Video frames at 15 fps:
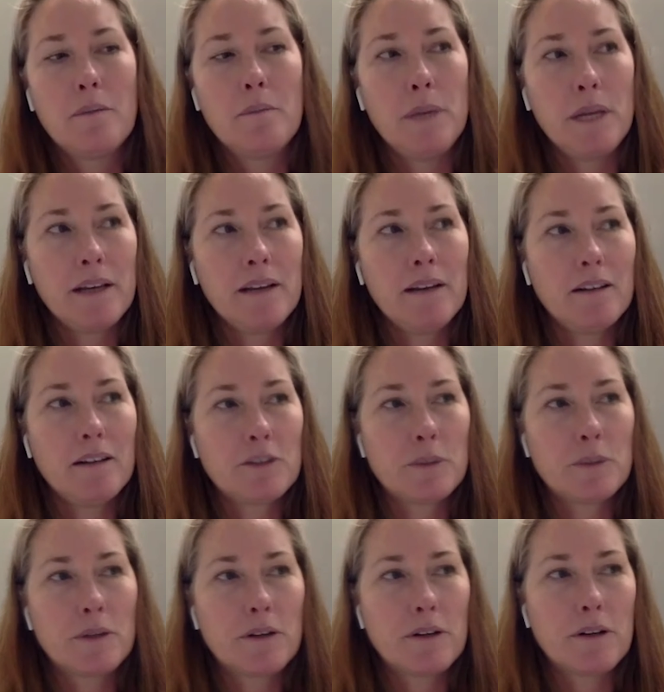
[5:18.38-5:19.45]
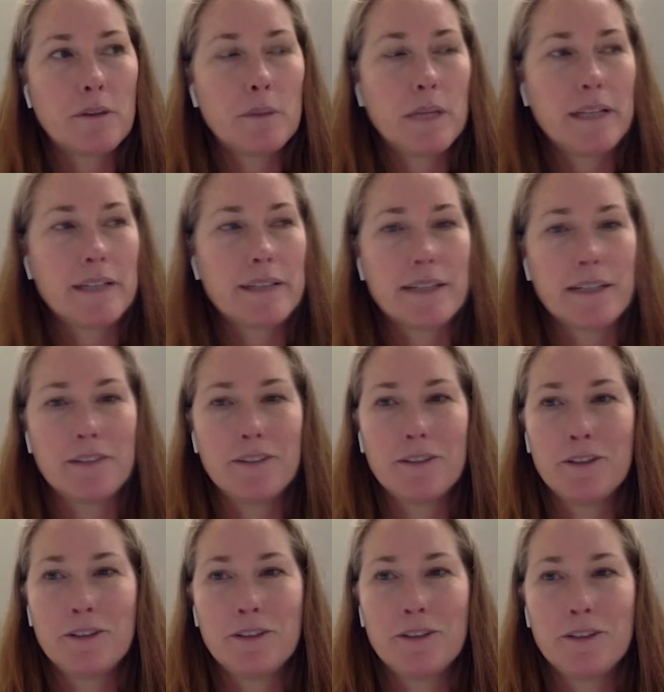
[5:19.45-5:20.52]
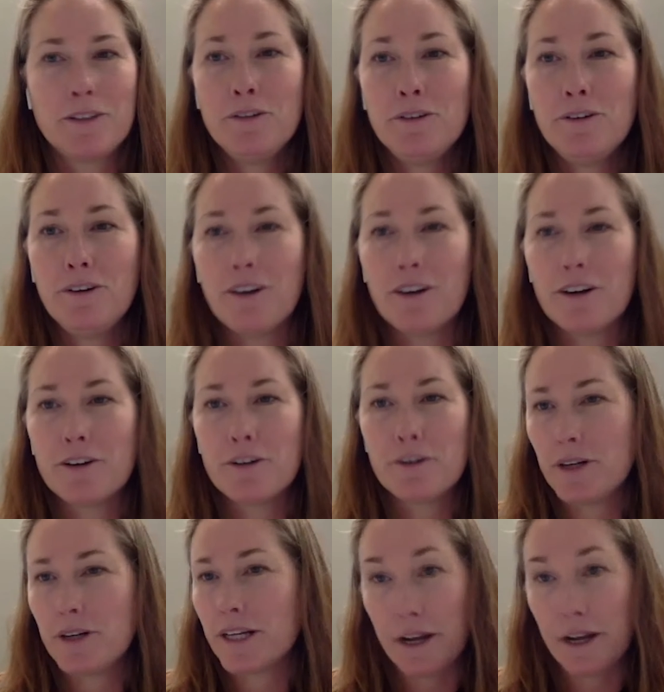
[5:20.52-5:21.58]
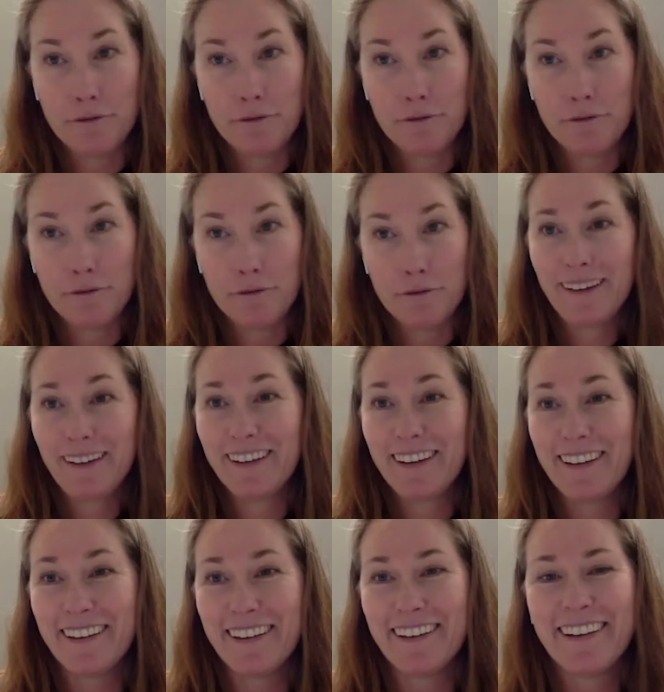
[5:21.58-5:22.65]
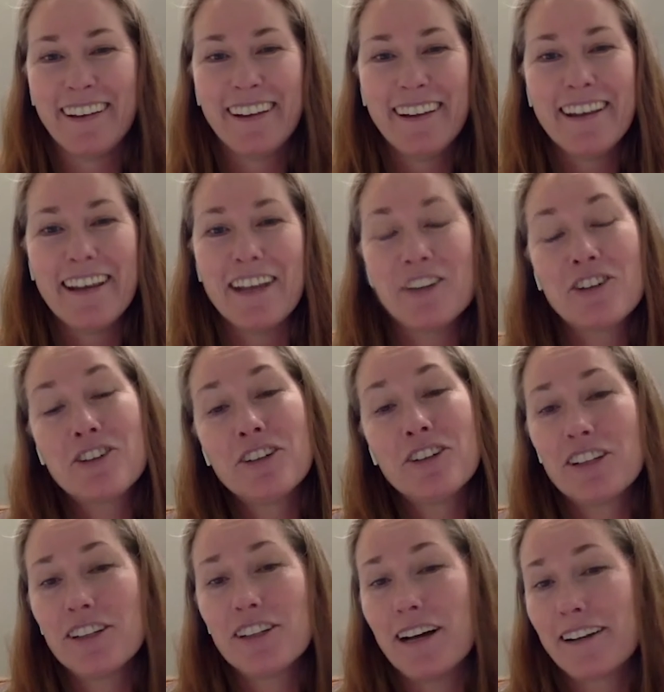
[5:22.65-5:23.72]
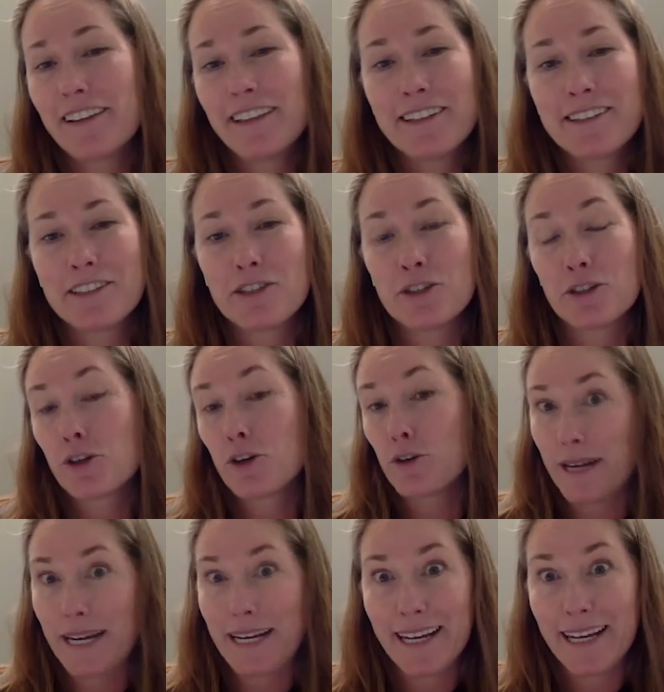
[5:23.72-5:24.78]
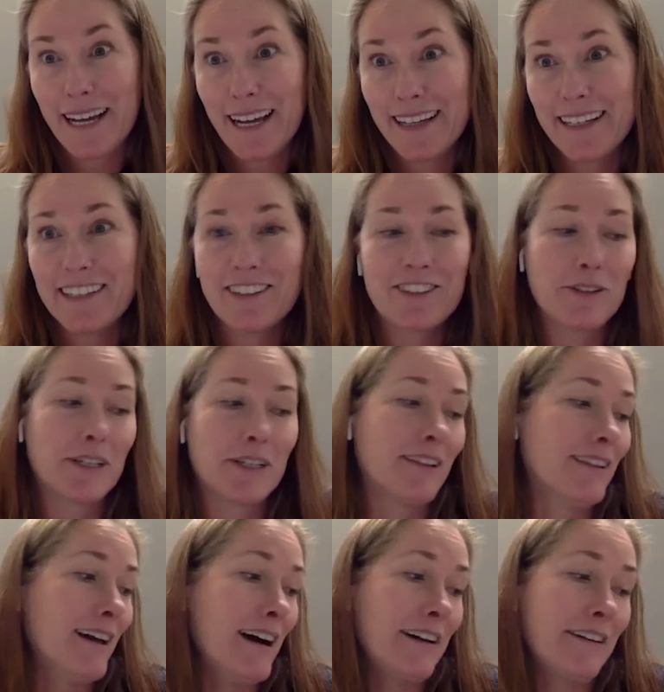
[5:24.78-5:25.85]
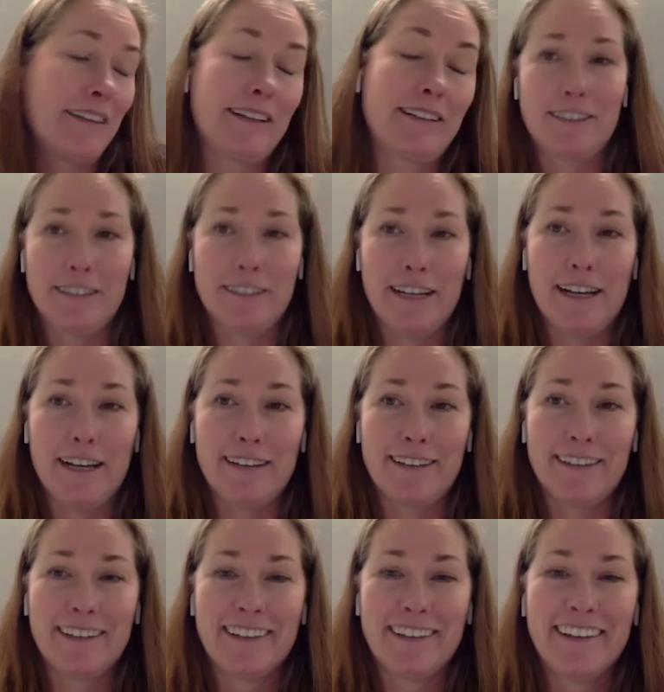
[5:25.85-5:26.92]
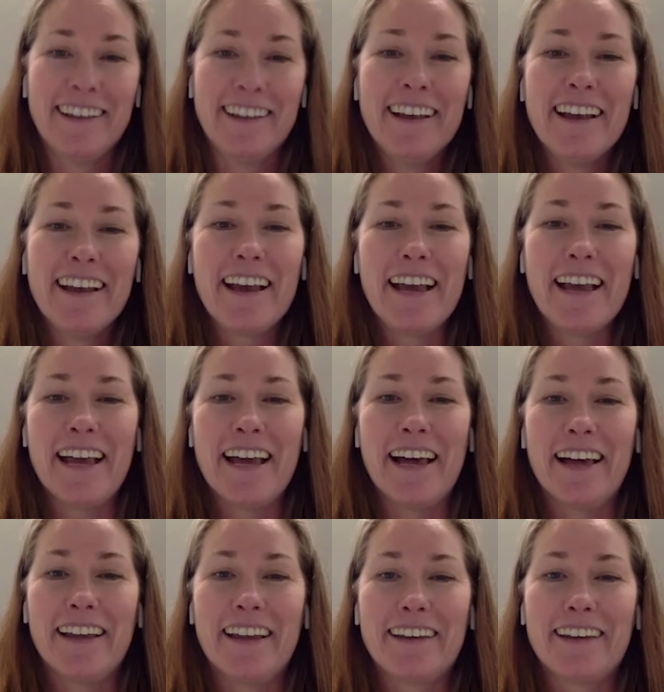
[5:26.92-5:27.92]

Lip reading: Being an entrepreneur means that you are doing everything and you're doing a lot of things that you're great at, and you're doing a lot of things that you're not good at.